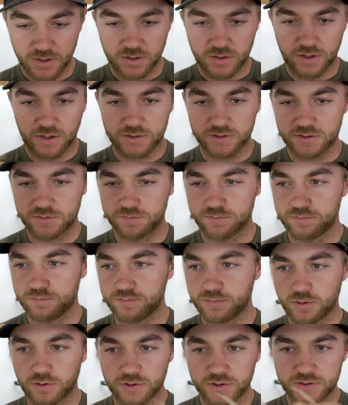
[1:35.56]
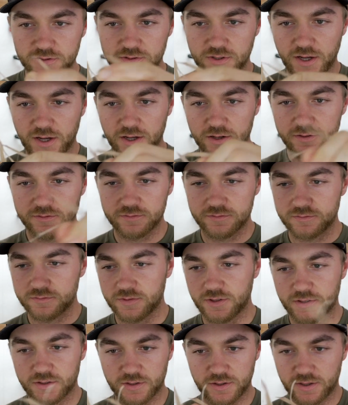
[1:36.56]
I'll just pull these down
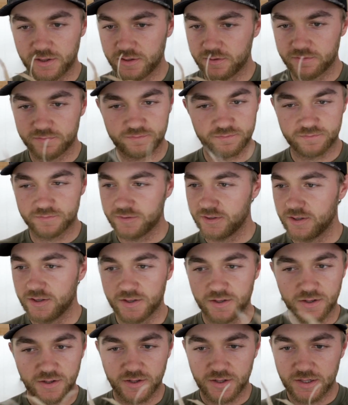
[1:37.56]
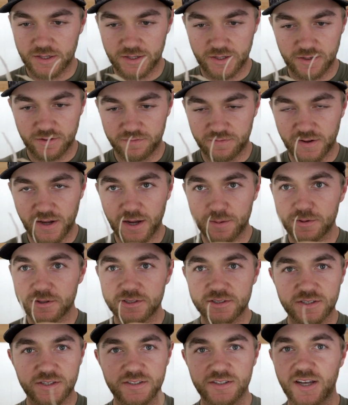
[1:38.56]
into little
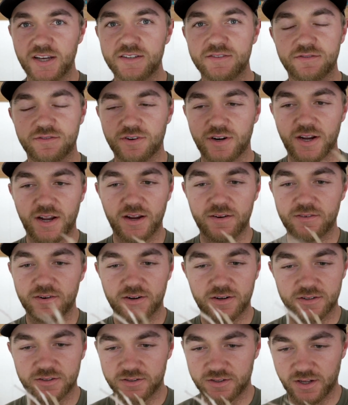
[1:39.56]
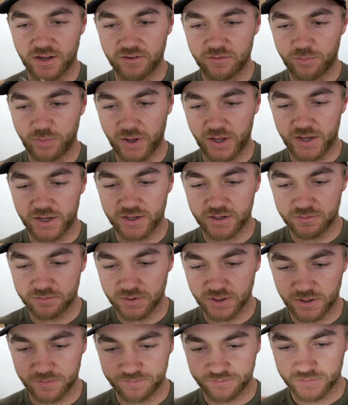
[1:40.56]
fibers. It takes forever. It's kind of a pain,
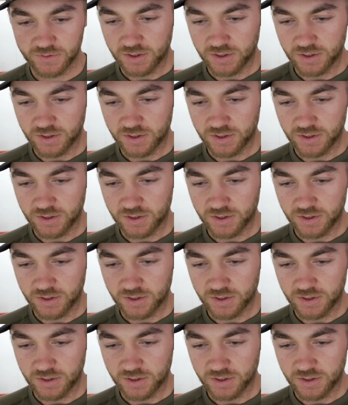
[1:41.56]
but